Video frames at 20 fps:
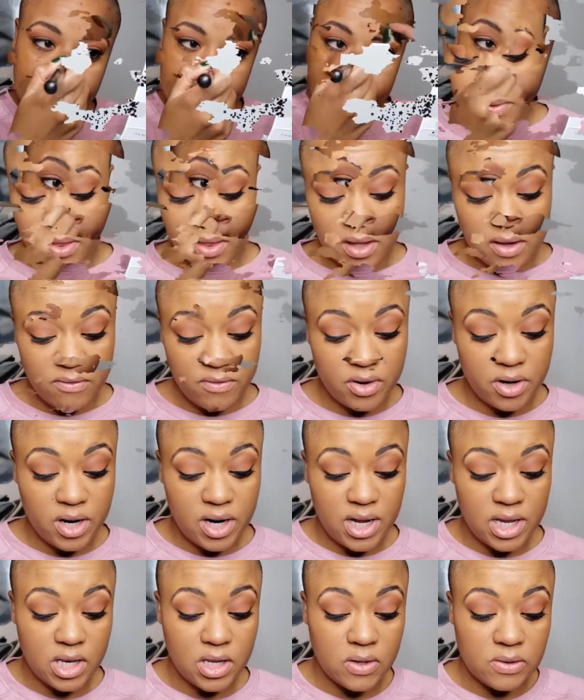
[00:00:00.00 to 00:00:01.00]
Believer
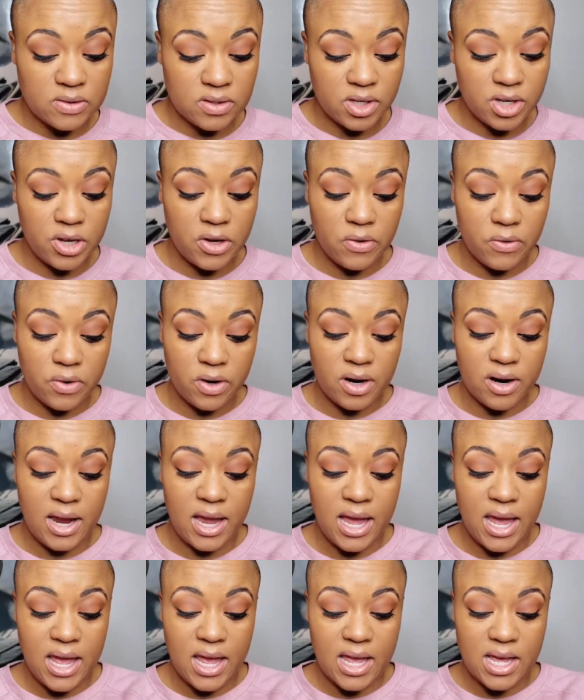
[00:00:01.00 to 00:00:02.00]
in using your
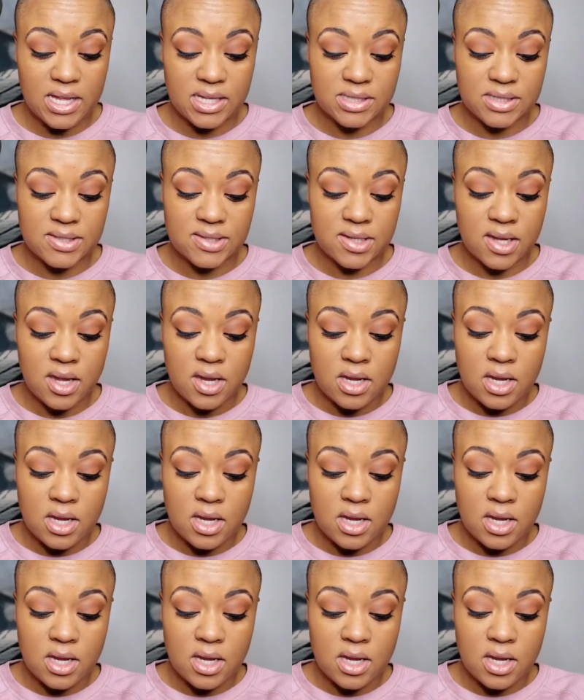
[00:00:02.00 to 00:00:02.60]
hands